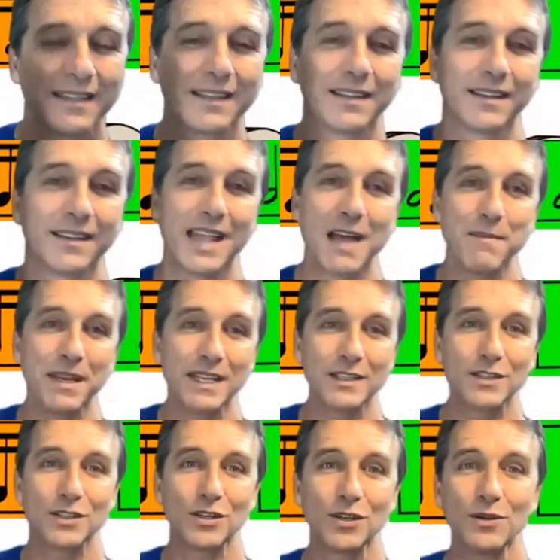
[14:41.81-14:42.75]
Two. That
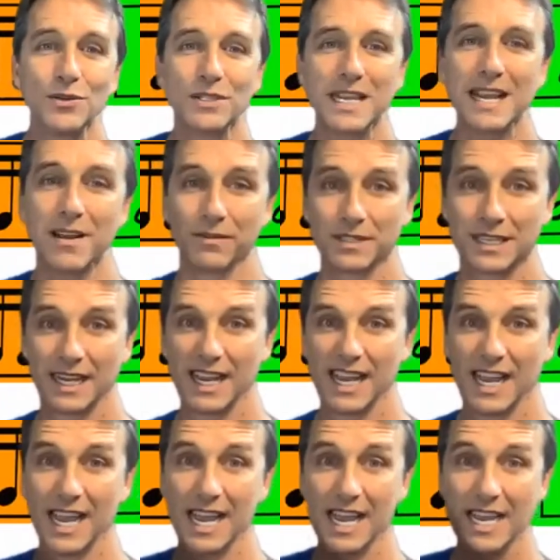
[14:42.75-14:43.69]
means two sounds.
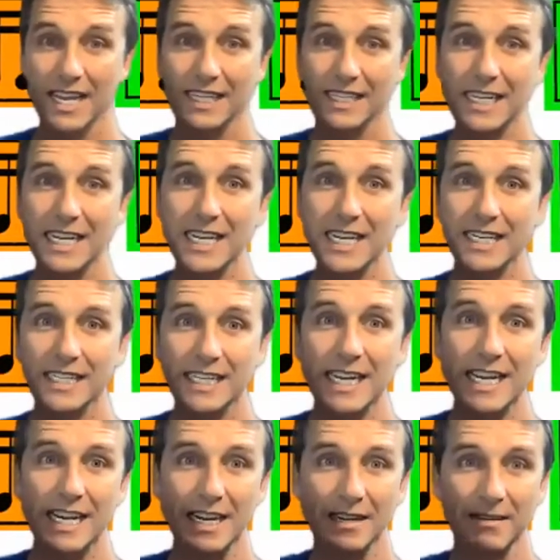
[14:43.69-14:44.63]
Okay.
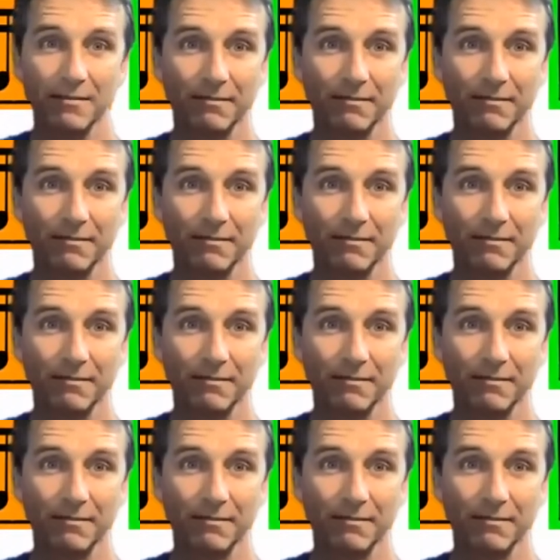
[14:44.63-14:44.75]
T.